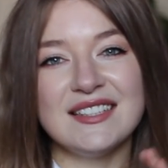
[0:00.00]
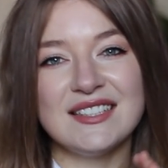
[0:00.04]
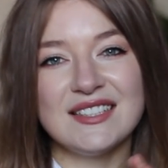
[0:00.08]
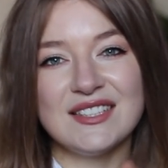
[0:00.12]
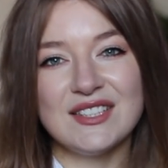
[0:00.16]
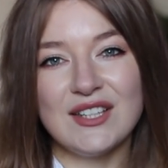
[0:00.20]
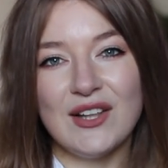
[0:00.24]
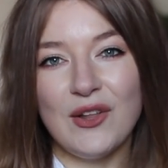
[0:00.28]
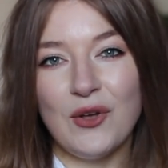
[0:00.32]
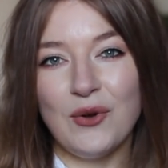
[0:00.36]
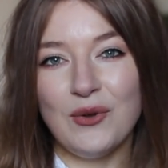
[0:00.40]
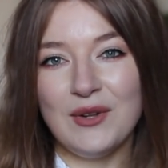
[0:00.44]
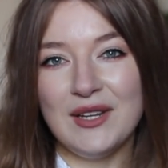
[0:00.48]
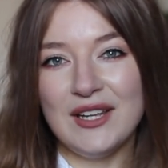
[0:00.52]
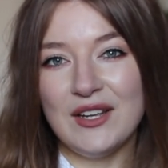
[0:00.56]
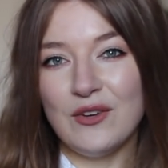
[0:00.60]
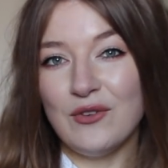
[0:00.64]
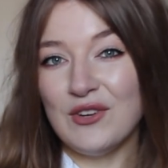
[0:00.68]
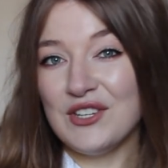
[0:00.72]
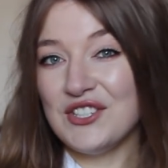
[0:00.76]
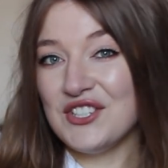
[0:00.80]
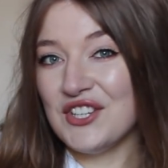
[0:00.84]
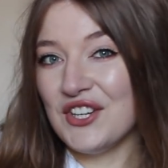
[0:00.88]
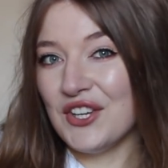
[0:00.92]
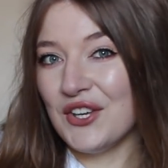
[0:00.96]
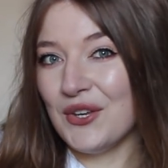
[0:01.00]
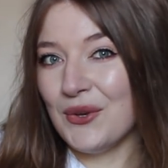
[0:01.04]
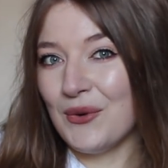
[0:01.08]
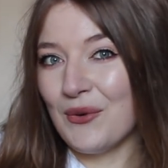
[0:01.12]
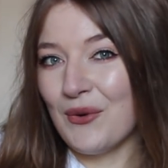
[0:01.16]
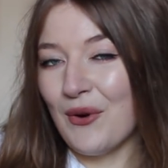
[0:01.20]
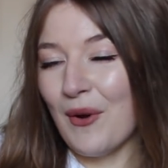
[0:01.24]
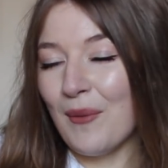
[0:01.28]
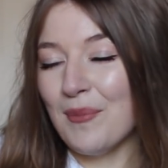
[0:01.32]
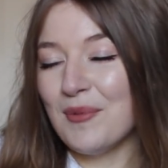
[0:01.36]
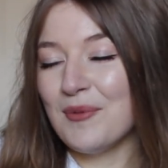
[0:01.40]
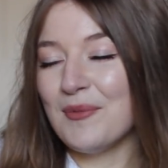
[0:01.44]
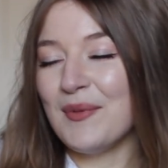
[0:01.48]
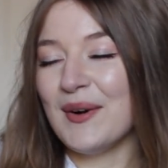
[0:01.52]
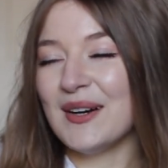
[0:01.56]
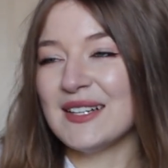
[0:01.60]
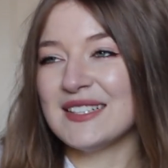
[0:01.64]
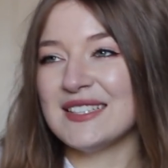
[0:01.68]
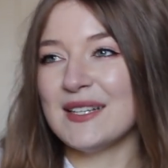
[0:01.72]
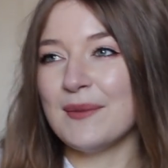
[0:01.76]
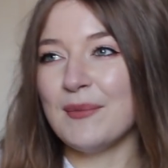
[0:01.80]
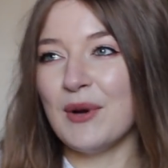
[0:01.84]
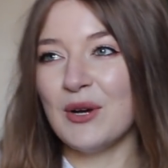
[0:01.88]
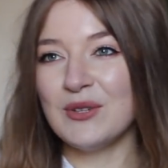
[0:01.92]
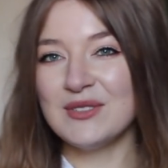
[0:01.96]
is slowly reaching Europe,
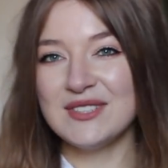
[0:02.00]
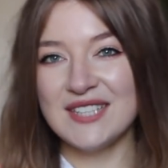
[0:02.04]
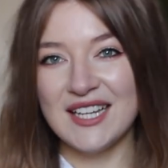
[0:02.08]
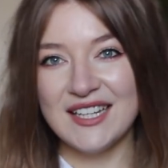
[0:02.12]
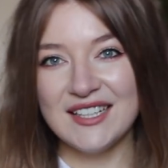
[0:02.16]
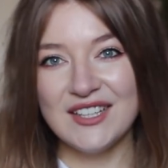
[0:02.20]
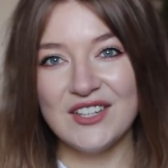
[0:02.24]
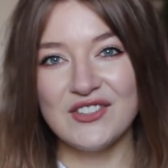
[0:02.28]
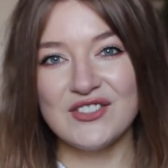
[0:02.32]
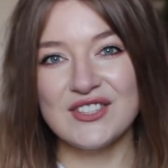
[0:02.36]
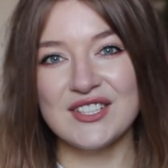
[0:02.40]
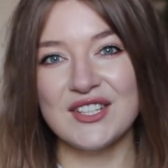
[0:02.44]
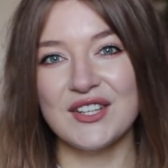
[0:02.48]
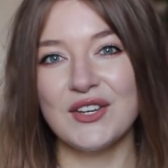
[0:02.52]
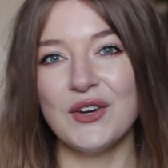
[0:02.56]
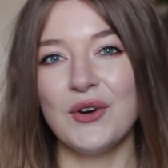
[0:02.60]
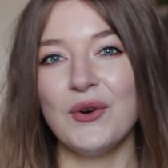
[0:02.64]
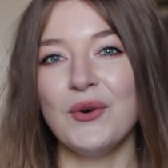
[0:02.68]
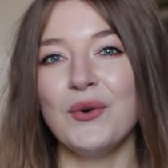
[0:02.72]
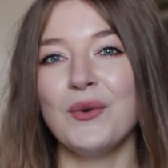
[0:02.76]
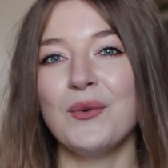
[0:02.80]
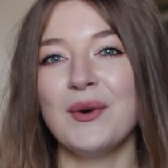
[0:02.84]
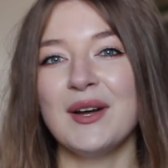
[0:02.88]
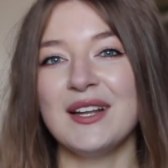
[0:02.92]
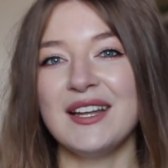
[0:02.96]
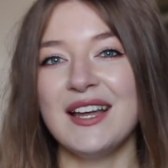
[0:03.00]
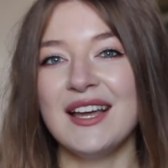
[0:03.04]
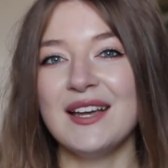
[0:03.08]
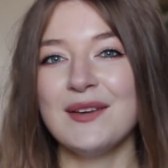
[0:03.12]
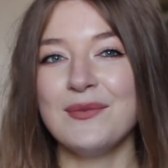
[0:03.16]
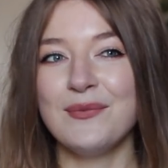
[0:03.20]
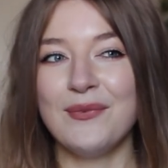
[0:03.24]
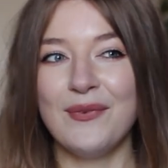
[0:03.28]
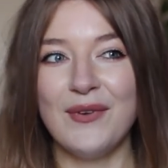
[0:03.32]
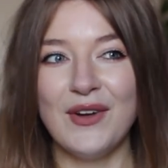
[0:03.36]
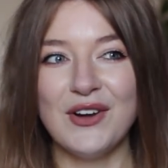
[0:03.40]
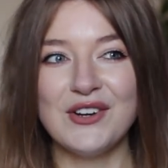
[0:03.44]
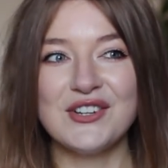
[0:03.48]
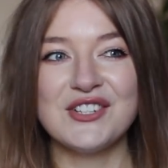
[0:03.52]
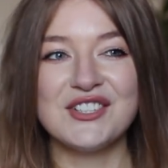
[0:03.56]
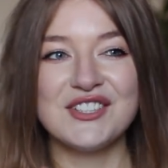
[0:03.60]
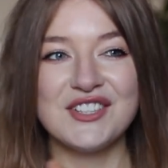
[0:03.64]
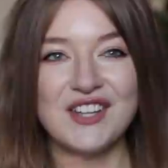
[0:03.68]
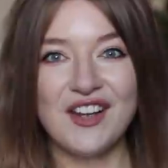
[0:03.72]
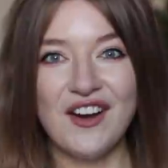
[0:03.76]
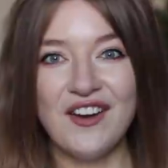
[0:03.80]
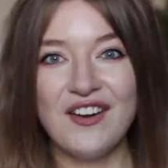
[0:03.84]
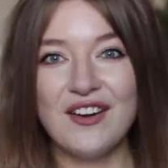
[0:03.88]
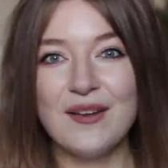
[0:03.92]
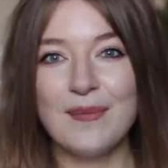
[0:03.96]
but about 10 years ago, when I
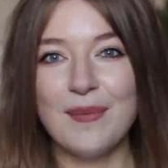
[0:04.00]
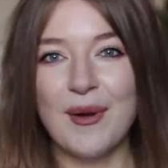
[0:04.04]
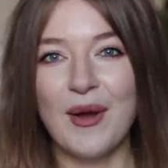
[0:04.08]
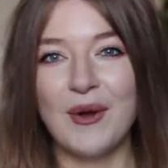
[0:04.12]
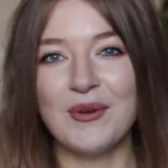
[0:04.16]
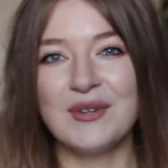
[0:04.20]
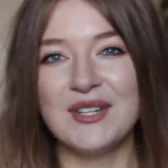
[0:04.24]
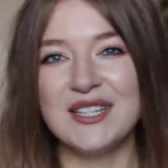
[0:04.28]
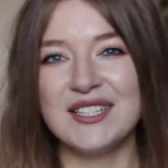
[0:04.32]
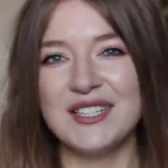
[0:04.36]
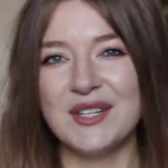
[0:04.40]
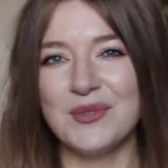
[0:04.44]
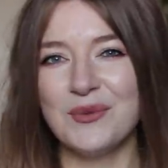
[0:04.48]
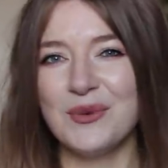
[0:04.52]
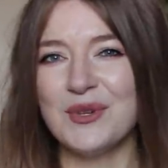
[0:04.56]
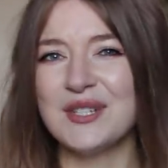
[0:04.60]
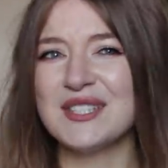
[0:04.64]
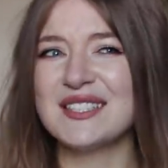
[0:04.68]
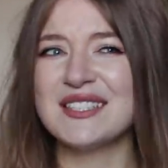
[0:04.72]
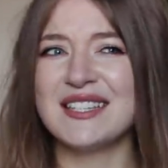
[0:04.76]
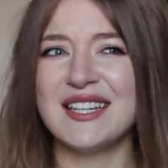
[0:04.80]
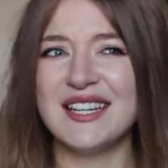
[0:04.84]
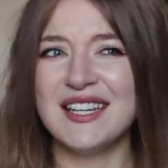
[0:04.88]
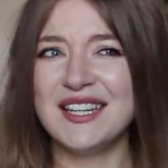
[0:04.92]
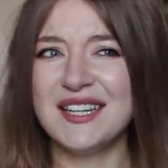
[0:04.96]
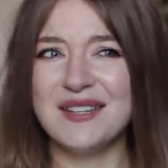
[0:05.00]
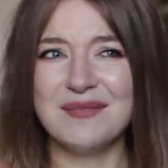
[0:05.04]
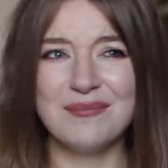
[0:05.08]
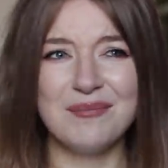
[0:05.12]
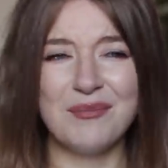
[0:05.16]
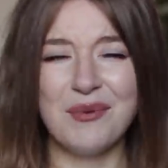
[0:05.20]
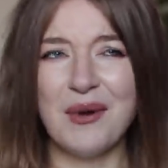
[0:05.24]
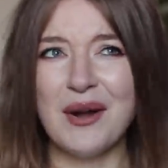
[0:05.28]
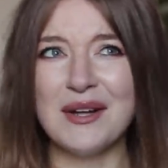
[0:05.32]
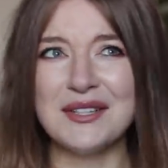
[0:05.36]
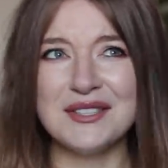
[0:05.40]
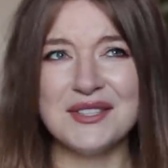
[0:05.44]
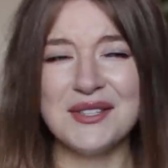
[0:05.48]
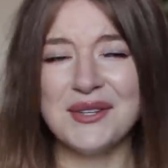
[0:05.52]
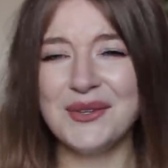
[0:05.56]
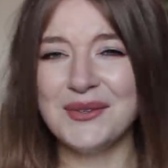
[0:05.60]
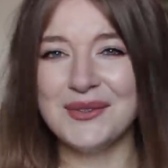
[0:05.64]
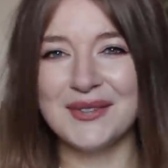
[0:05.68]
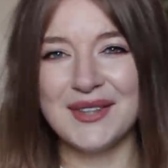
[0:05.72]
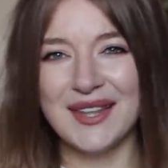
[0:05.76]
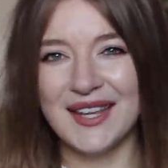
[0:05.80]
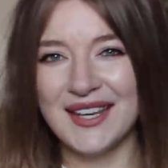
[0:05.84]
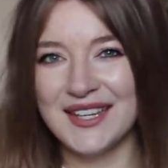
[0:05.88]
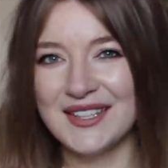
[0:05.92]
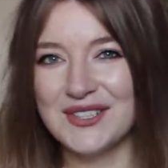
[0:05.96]
first heard about it, it was a brand
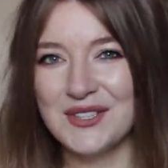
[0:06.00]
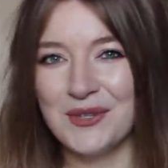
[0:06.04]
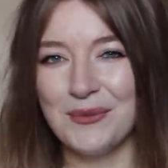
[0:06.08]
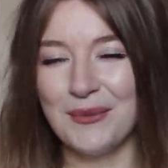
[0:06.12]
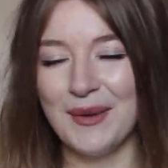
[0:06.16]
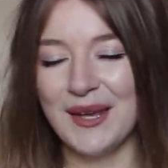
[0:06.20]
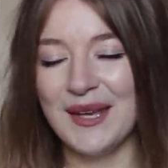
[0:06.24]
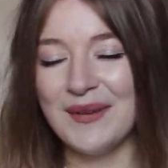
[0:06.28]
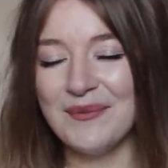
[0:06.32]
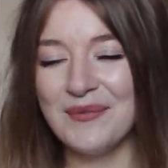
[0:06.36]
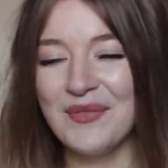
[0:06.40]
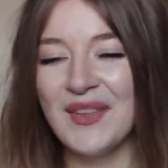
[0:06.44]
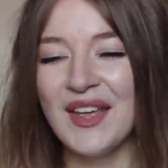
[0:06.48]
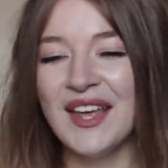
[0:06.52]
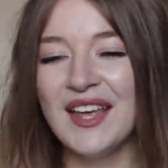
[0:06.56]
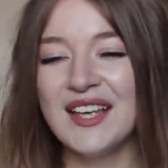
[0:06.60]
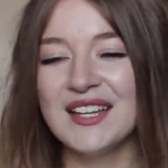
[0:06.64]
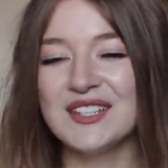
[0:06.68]
new thing to me.